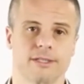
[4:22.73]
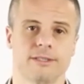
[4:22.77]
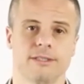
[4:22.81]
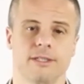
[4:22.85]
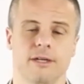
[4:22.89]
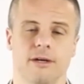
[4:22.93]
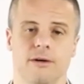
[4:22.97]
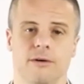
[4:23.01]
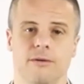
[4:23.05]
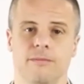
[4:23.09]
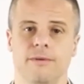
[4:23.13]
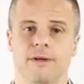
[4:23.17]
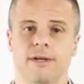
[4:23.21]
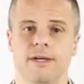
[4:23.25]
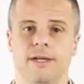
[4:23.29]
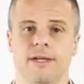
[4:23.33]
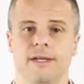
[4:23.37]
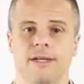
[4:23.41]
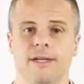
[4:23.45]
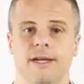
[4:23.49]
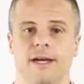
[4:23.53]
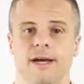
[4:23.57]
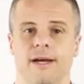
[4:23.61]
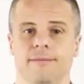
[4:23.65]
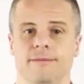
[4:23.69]
So
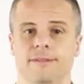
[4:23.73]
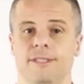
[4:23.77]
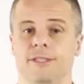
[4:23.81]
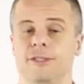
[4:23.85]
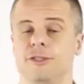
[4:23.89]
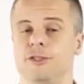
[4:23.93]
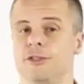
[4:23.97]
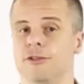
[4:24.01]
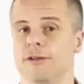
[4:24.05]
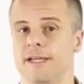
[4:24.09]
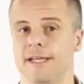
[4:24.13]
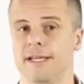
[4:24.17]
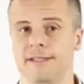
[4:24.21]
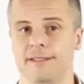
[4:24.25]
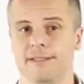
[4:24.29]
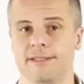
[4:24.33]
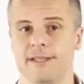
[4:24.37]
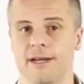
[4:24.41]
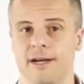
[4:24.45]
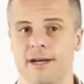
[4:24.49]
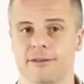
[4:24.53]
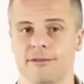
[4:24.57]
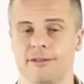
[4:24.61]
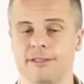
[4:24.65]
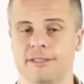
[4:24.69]
since you're in the
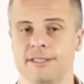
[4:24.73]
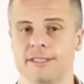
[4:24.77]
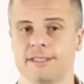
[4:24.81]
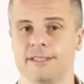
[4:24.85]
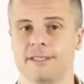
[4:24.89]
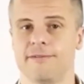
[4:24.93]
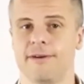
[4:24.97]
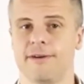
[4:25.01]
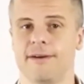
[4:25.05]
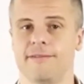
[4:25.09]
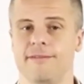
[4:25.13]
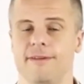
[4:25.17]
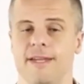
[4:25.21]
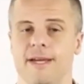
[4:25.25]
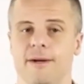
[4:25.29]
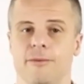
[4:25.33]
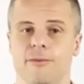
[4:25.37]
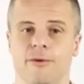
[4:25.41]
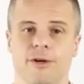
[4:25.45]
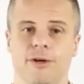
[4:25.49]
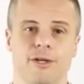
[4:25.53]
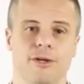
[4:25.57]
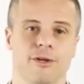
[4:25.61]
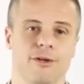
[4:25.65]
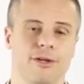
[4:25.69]
Doc365
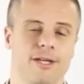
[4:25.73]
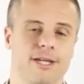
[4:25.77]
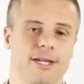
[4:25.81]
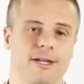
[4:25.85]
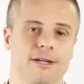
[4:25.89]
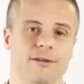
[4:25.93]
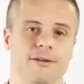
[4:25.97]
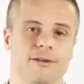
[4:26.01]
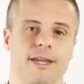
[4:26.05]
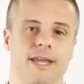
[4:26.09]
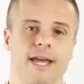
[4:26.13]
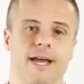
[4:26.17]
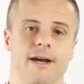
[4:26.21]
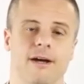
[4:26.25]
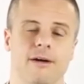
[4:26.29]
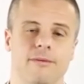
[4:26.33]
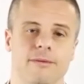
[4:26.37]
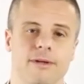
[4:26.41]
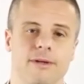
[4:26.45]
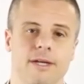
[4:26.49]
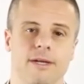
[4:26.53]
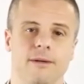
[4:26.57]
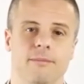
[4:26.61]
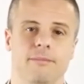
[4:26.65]
network, you're here now,